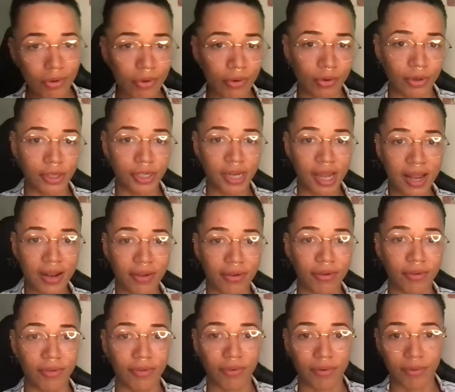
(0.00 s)
or
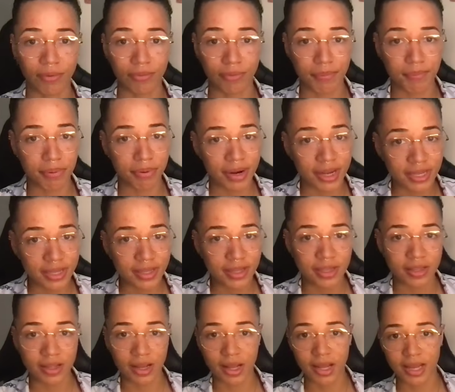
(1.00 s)
shadows or repressed
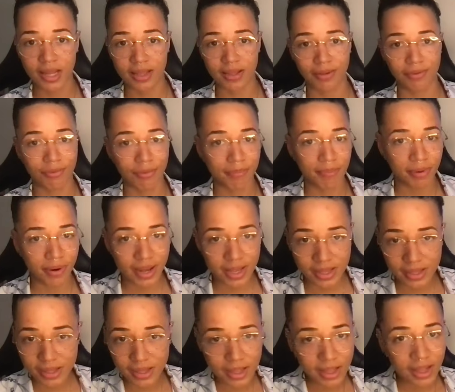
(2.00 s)
desires,
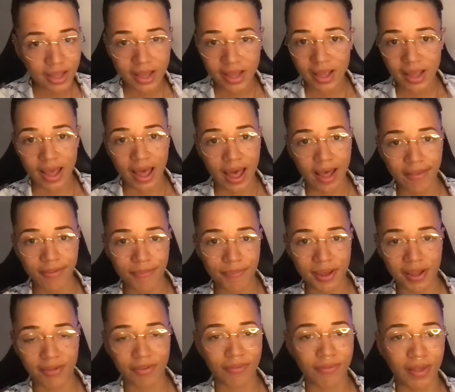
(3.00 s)
repressed
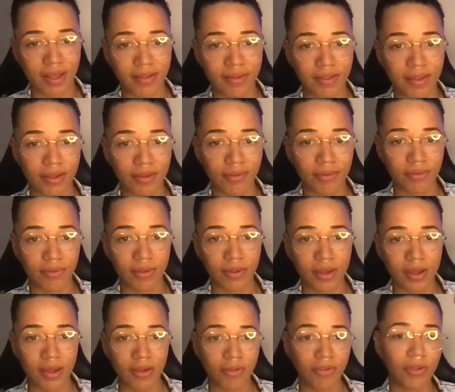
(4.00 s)
aspects of ourselves
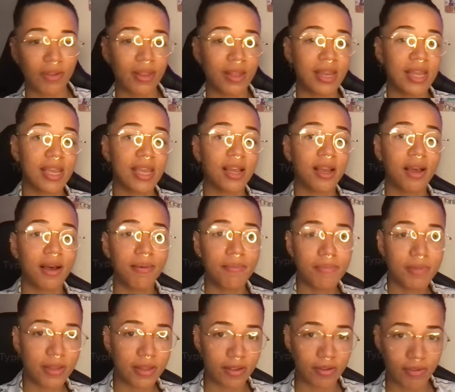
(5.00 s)
so that it can
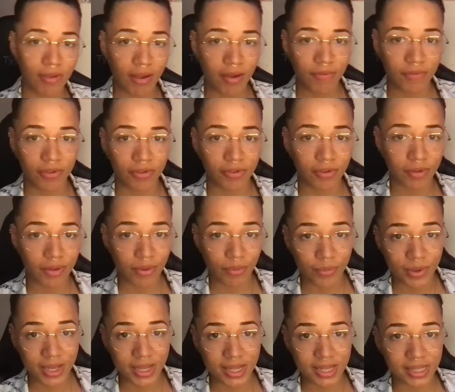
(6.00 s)
come to the surface so that
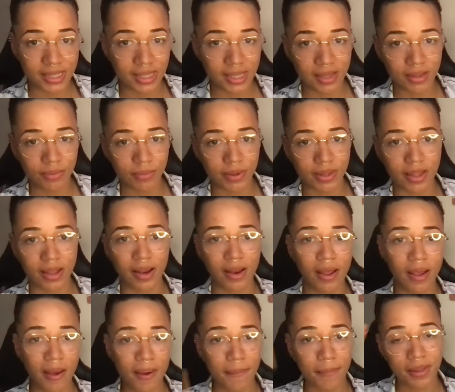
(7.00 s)
we can deal with it.
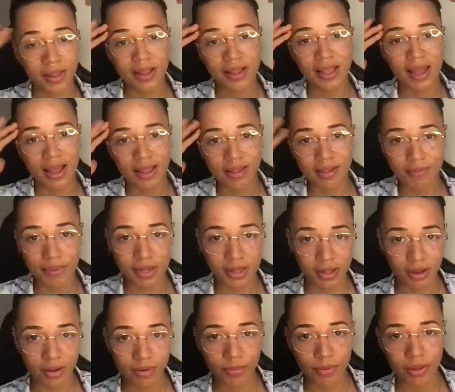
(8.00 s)
But this has to be
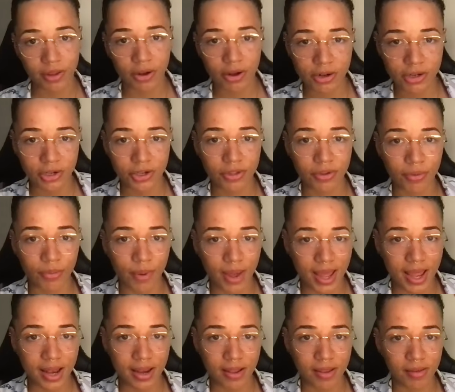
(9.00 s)
done with conscious
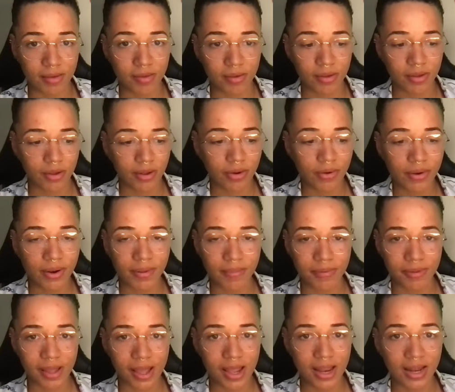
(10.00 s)
awareness. You know what I'm
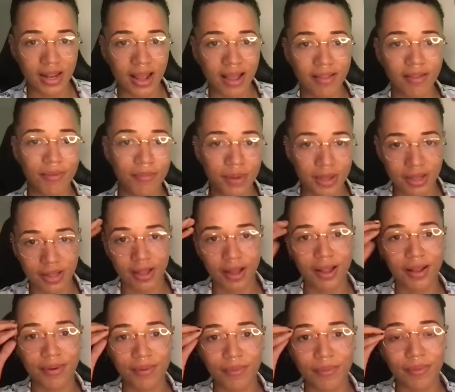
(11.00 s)
saying? It has to be
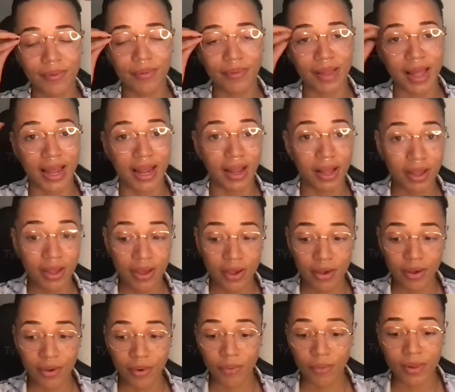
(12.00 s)
done with, like
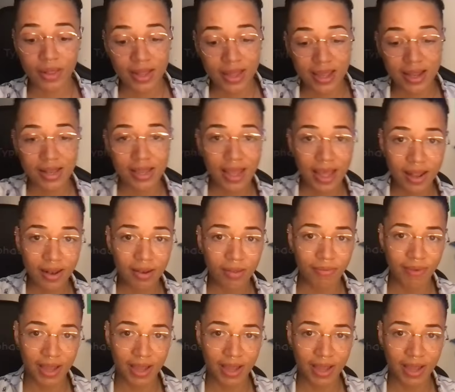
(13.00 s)
with the intent of